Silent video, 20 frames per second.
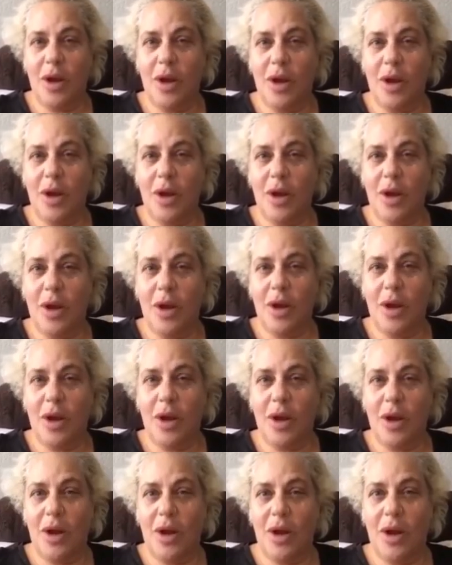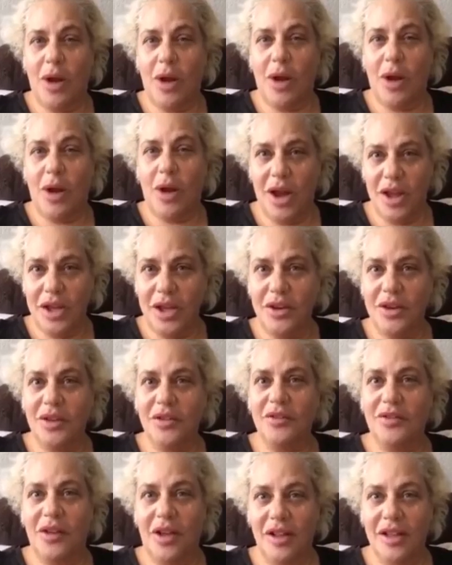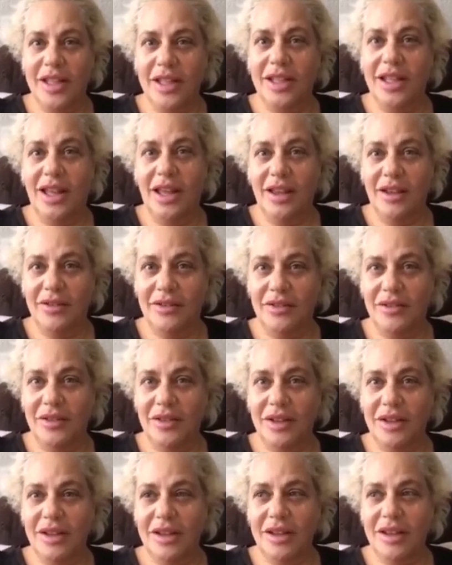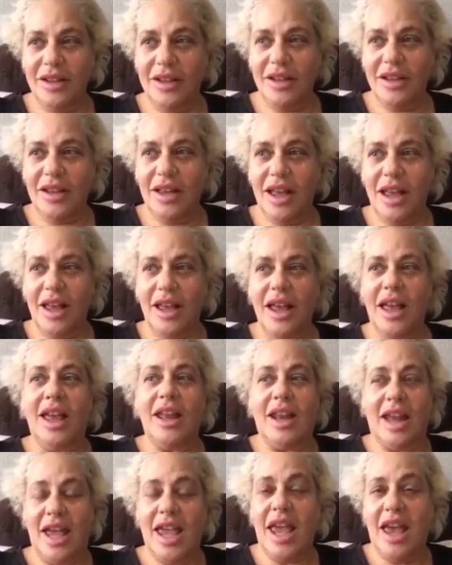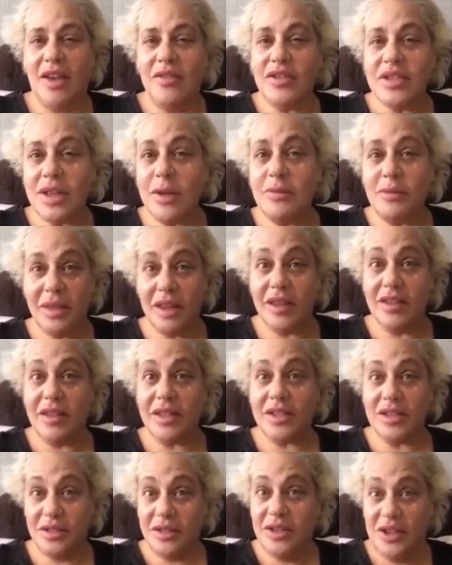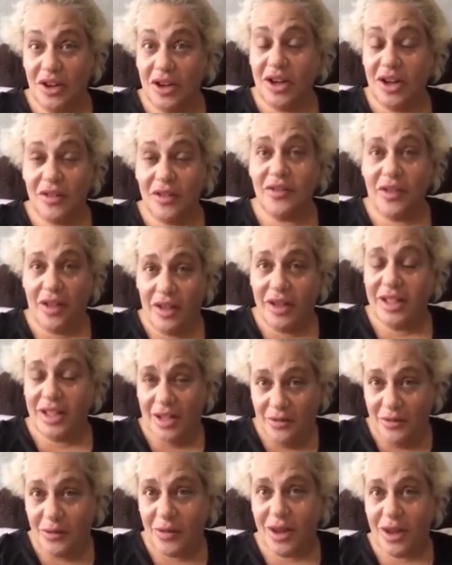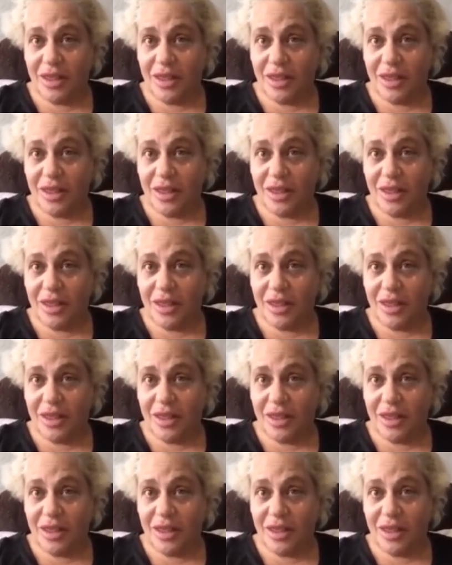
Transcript: I want you to fall in love. And I have something that you're going to fall in love